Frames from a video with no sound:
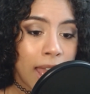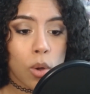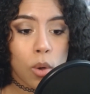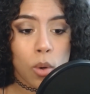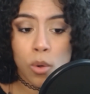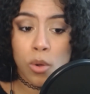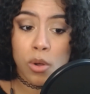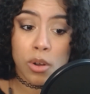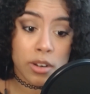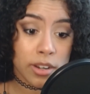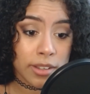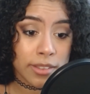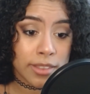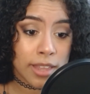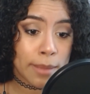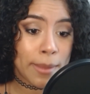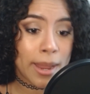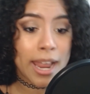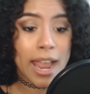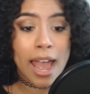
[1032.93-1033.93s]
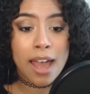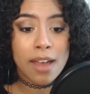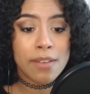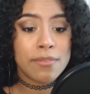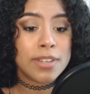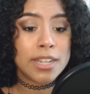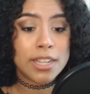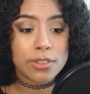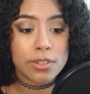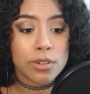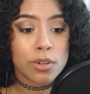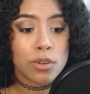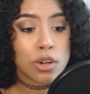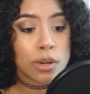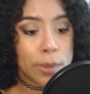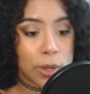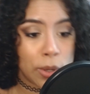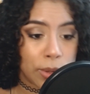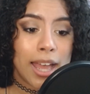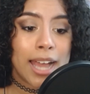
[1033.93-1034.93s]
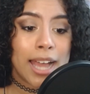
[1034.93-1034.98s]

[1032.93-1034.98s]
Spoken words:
Or they may have neither or both.